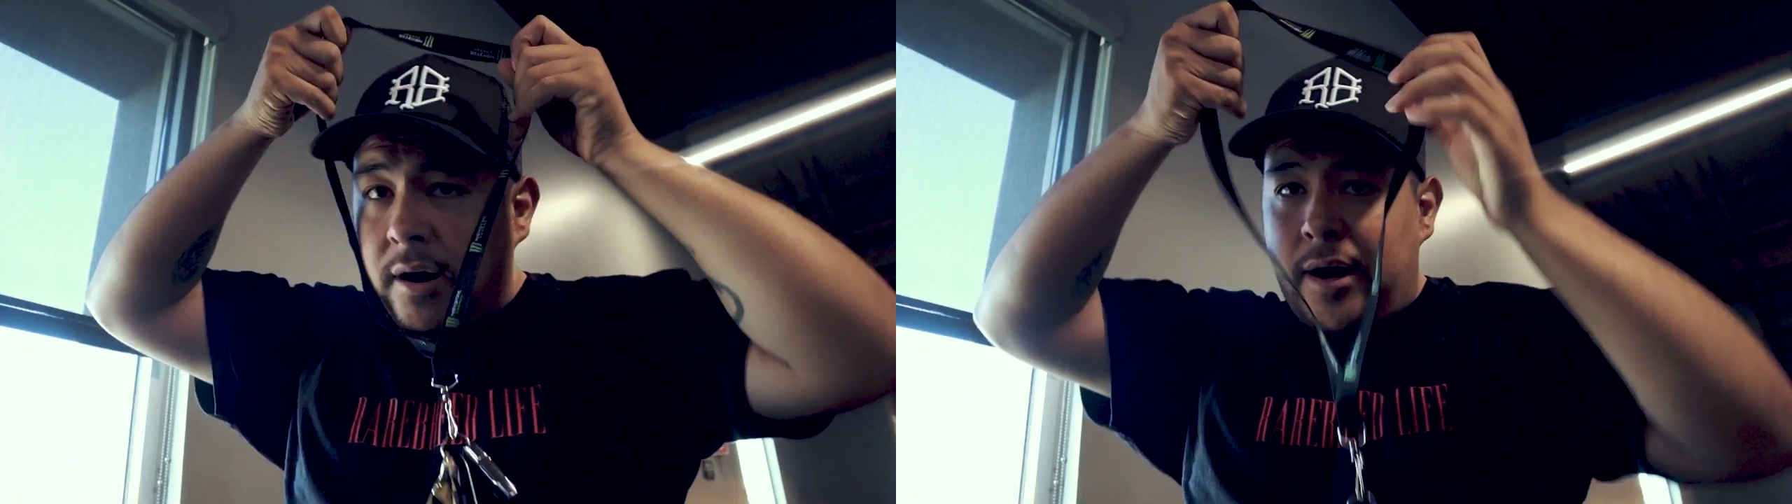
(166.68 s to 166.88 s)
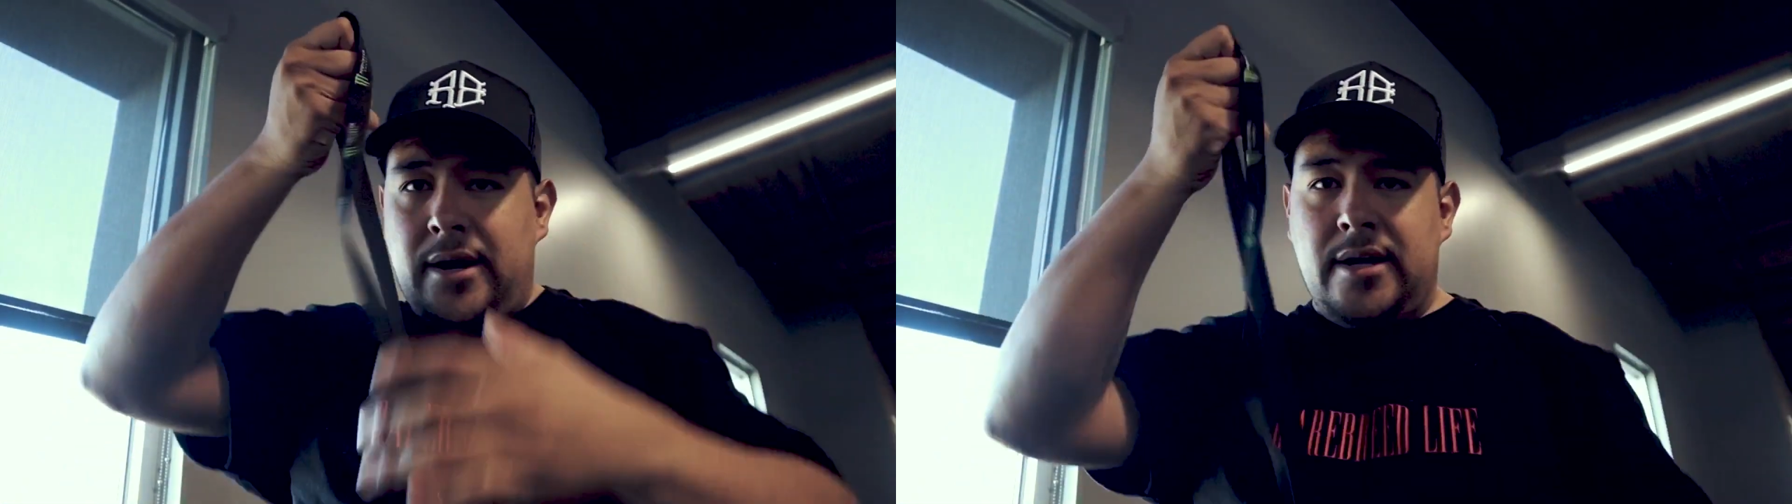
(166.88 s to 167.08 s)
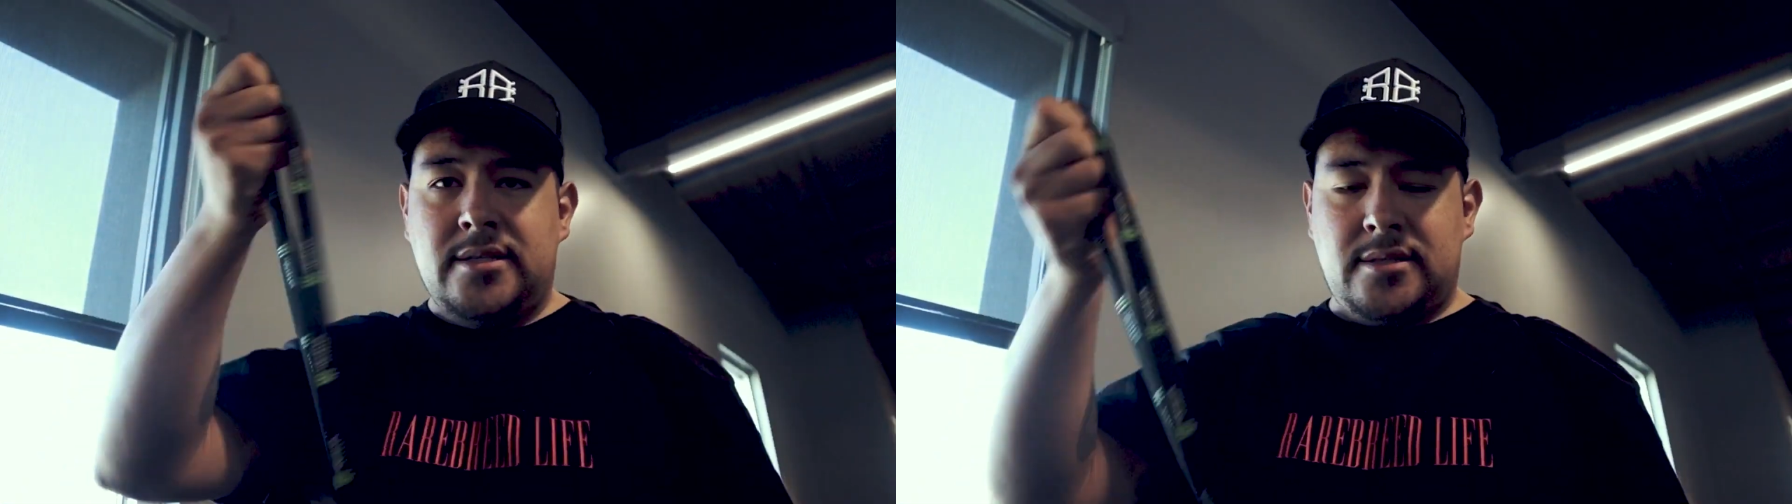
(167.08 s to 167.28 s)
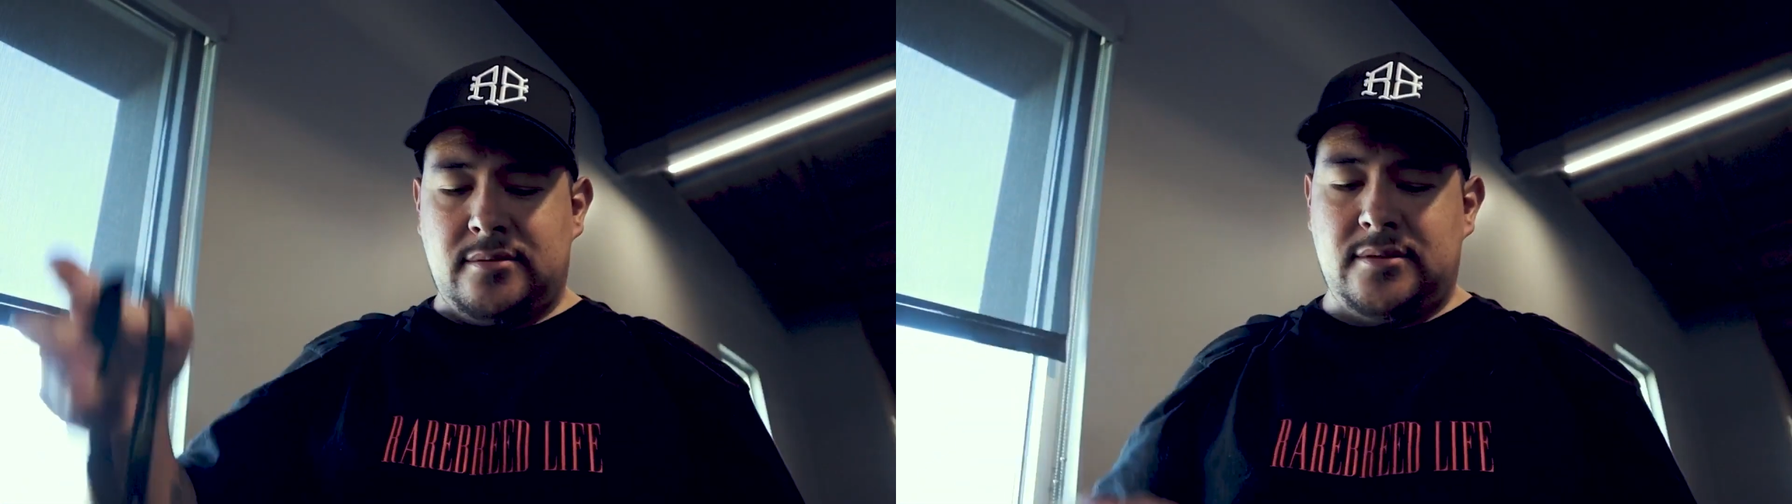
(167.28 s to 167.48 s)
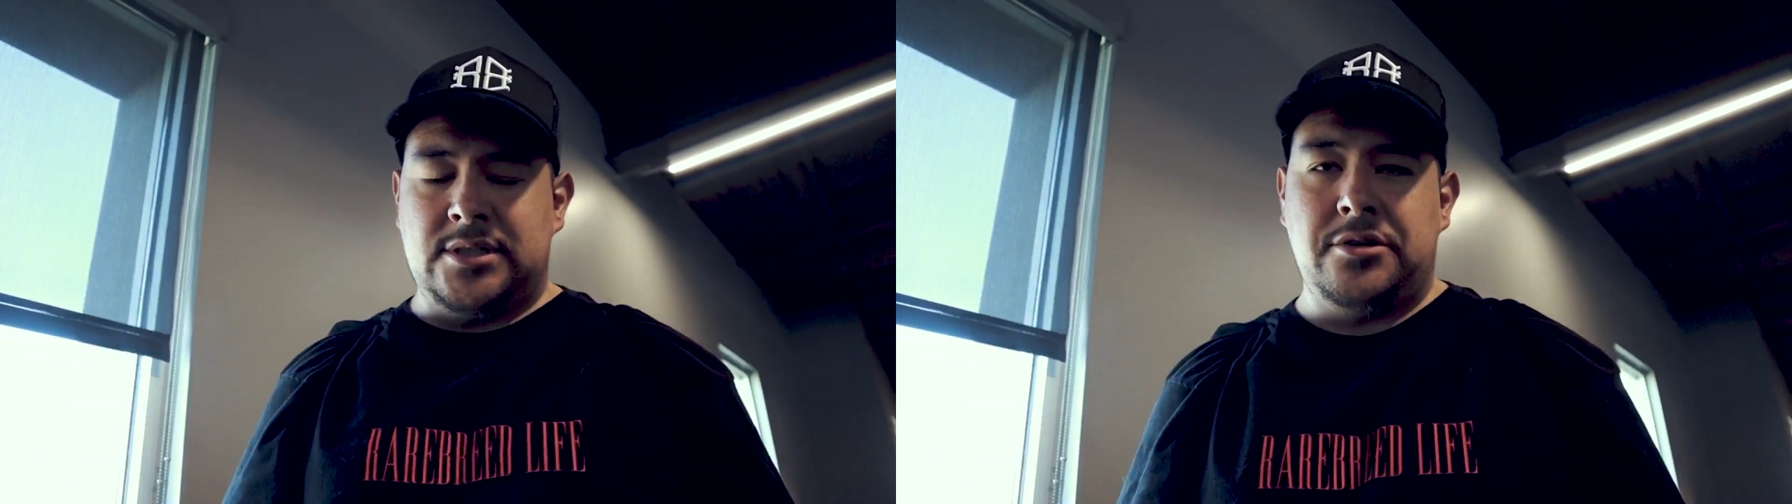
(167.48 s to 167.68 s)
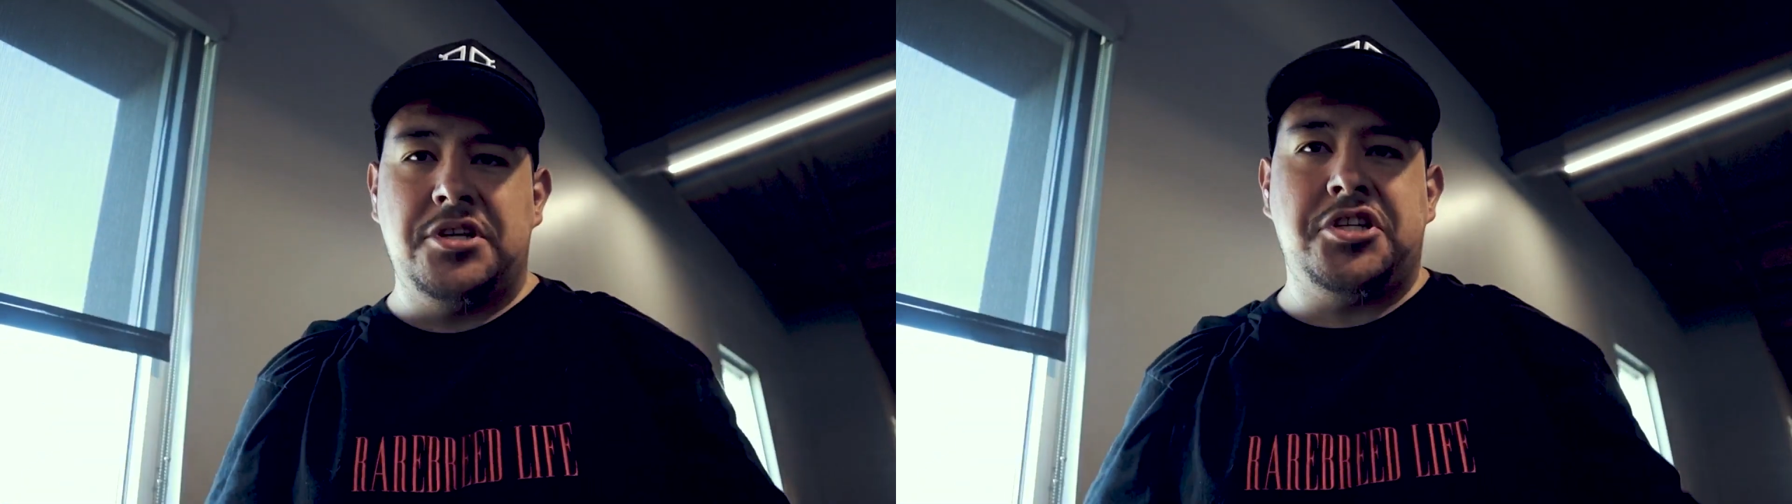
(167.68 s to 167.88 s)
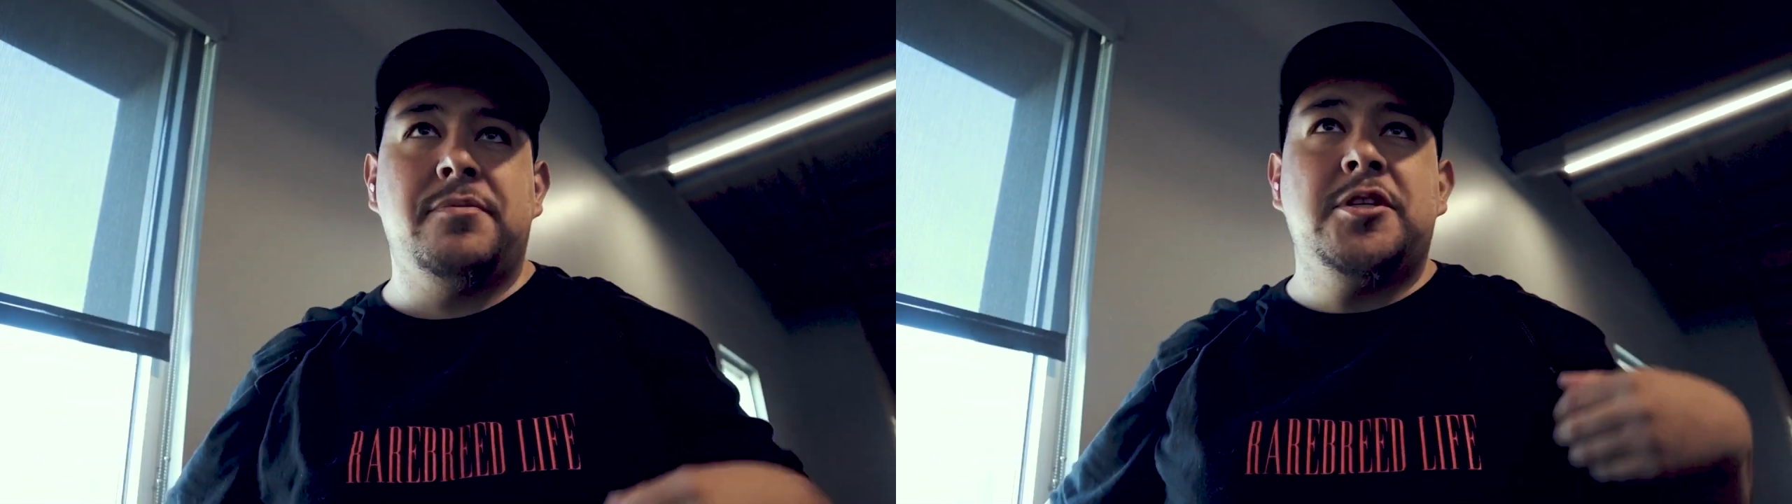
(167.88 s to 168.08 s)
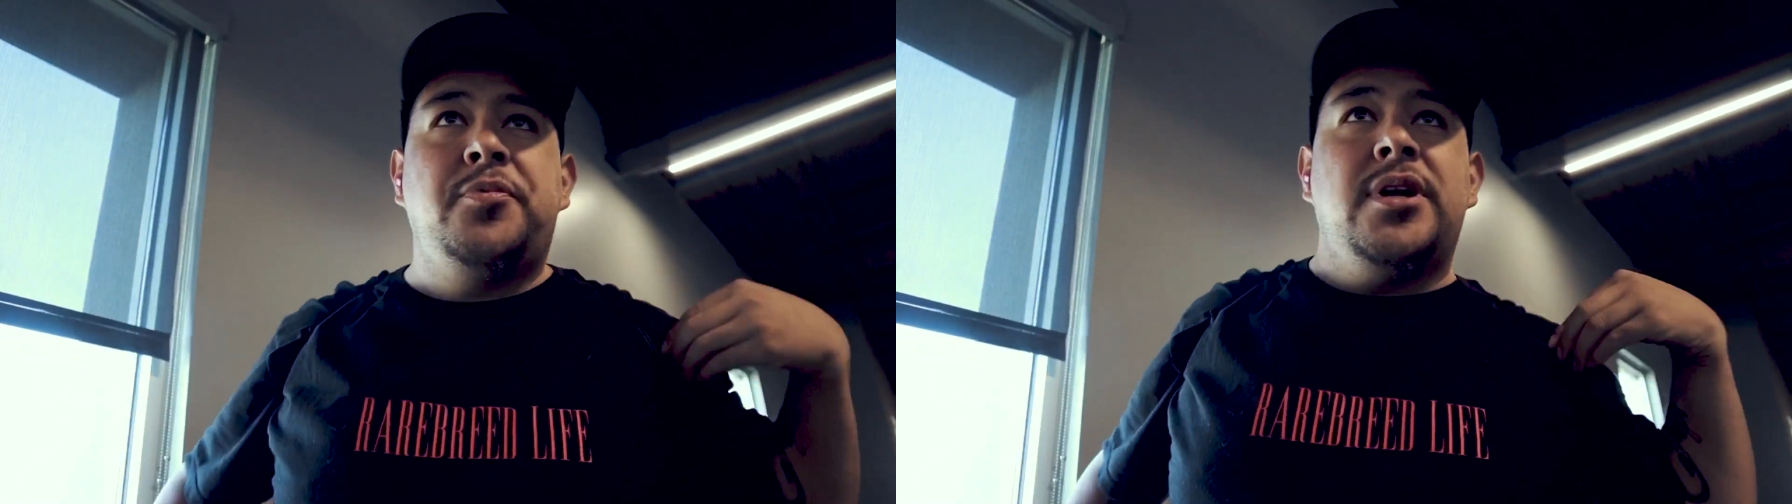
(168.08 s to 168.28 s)
Alright, guys. So the
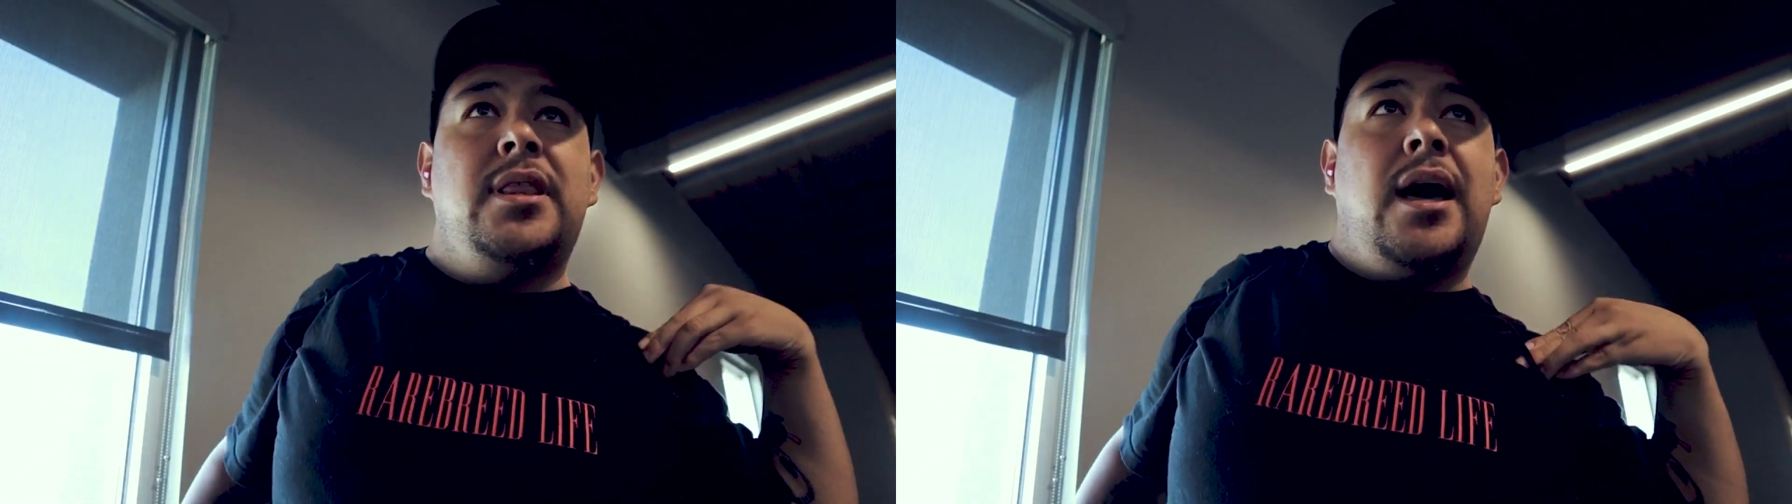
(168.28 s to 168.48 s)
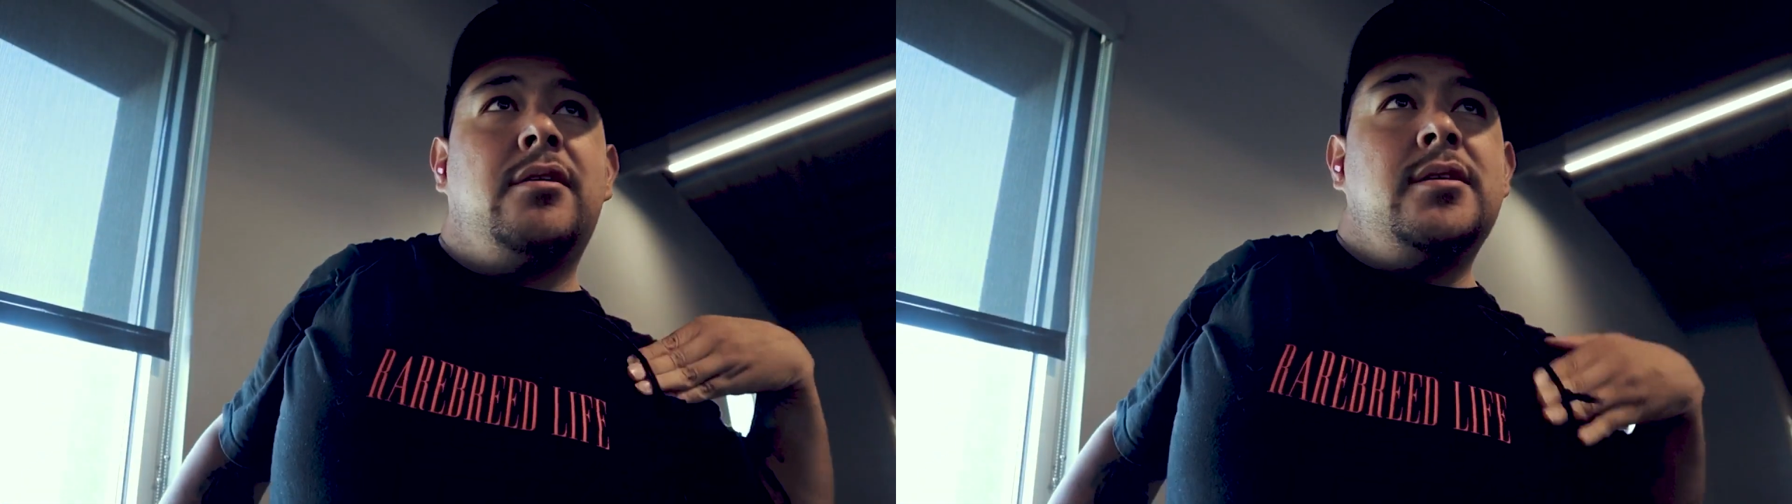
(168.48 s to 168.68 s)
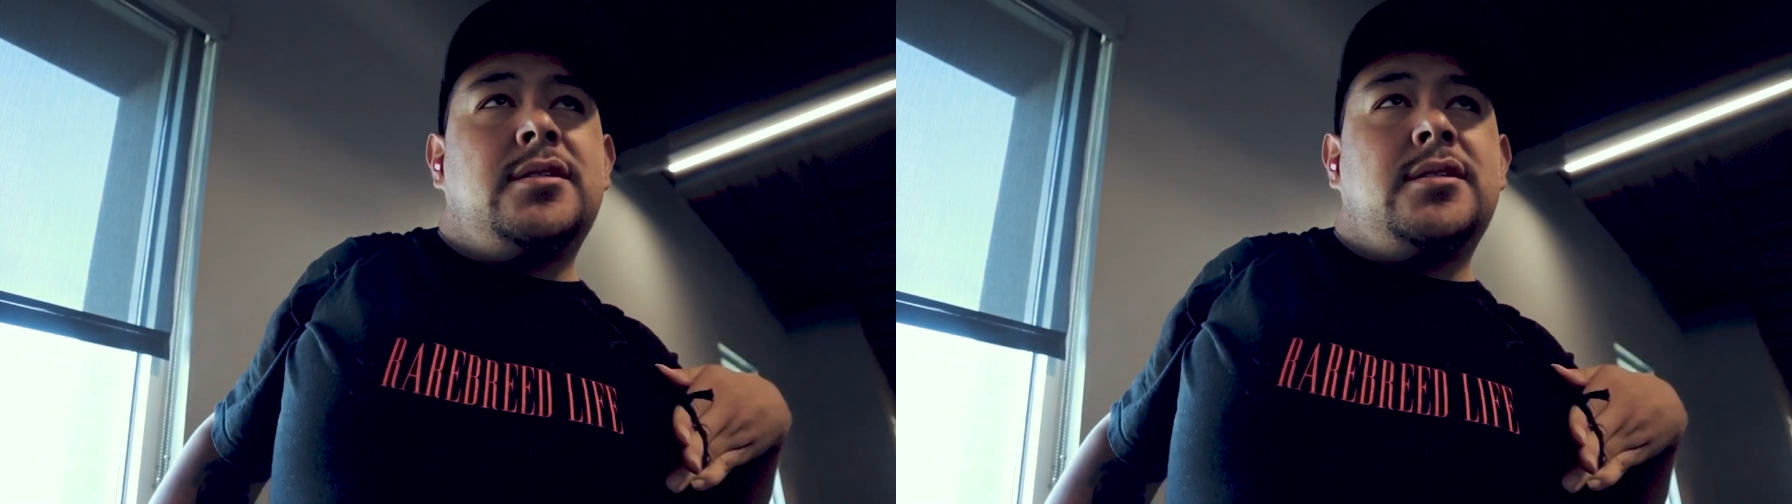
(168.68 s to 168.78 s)
gym is pretty loud,